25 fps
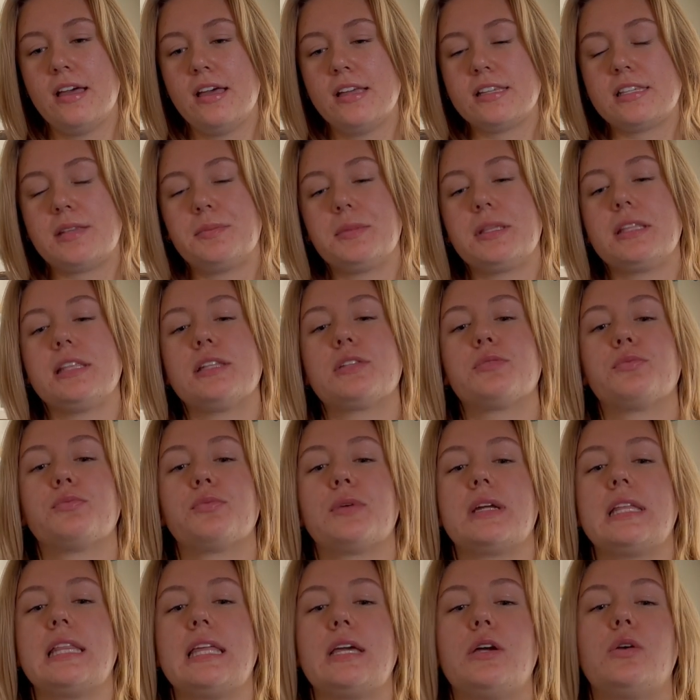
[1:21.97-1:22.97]
Something that's
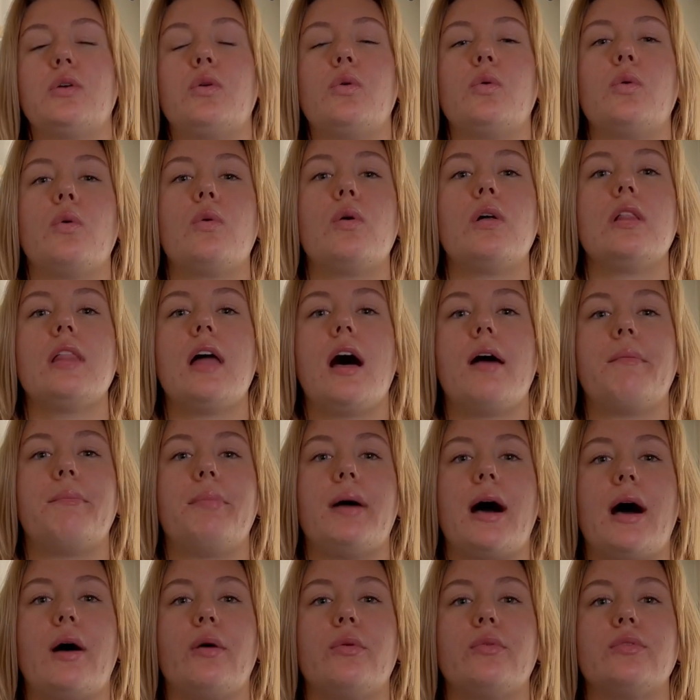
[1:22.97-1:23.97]
really cool
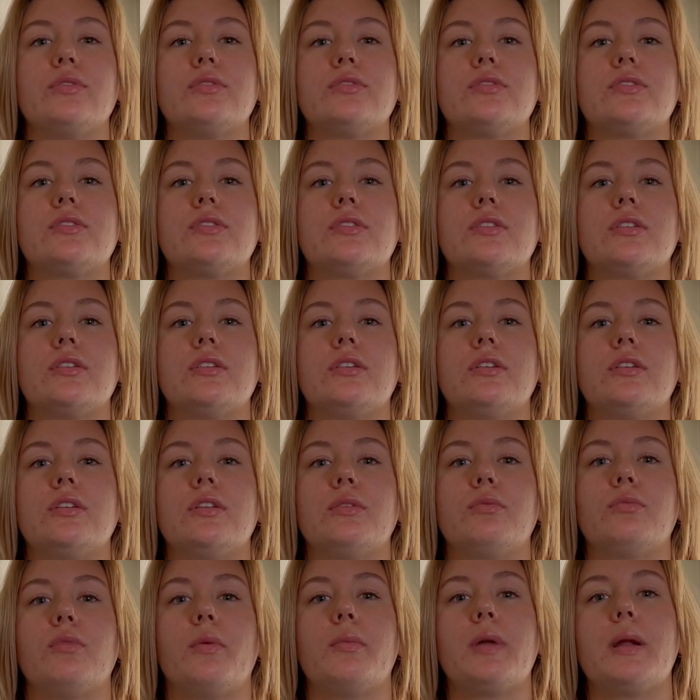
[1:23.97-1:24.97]
about
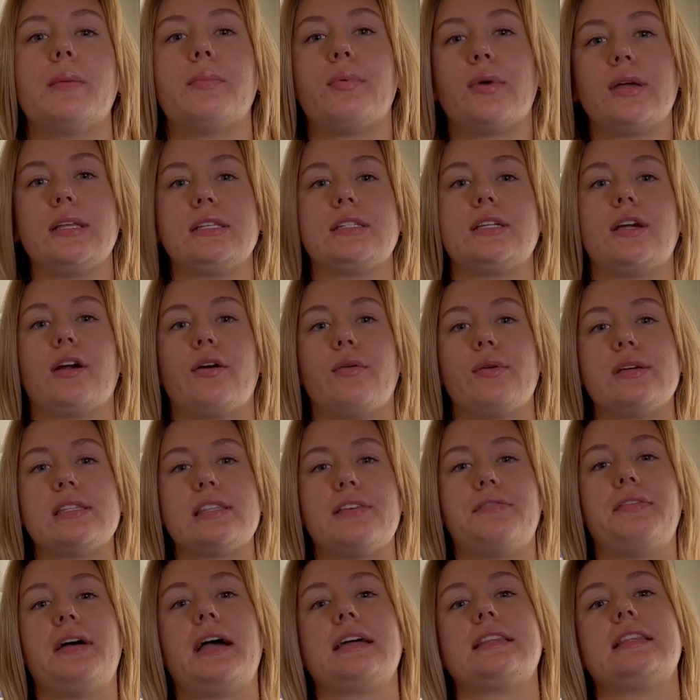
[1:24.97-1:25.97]
Woman at Point Zero is
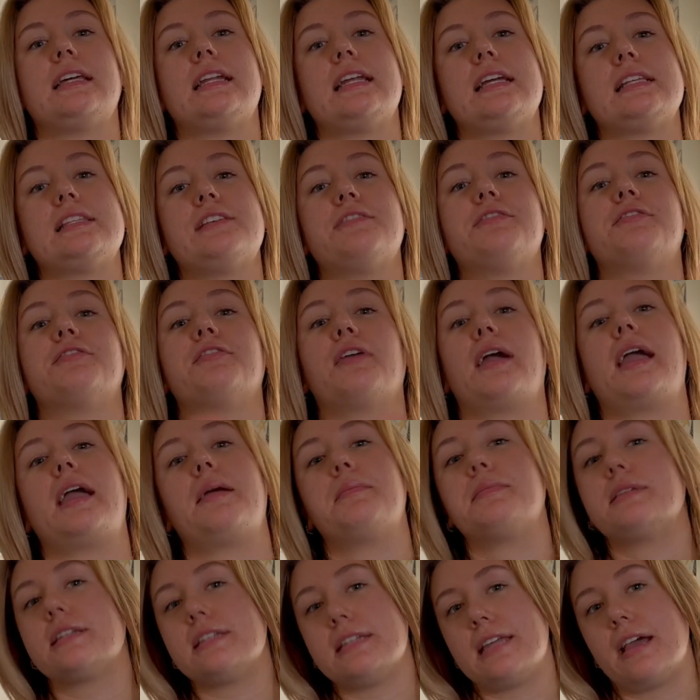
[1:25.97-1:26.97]
the fact that it's a
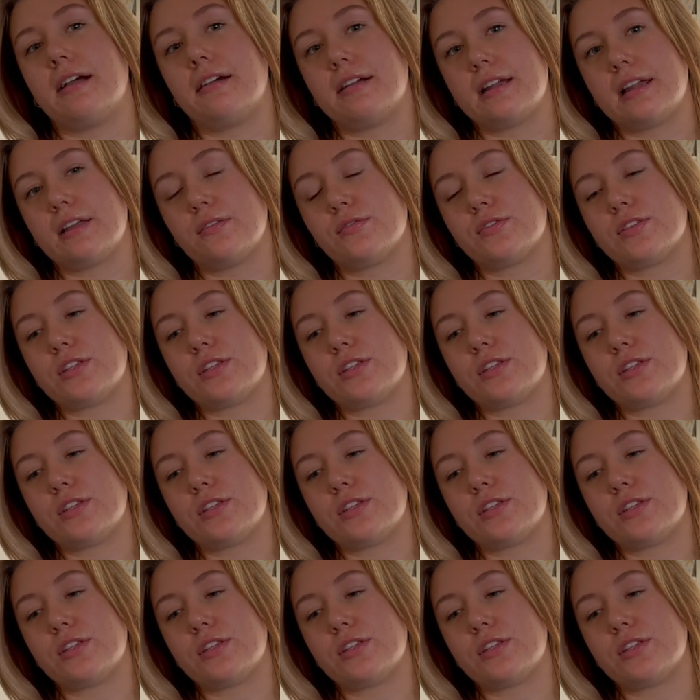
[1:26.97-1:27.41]
framed narrative.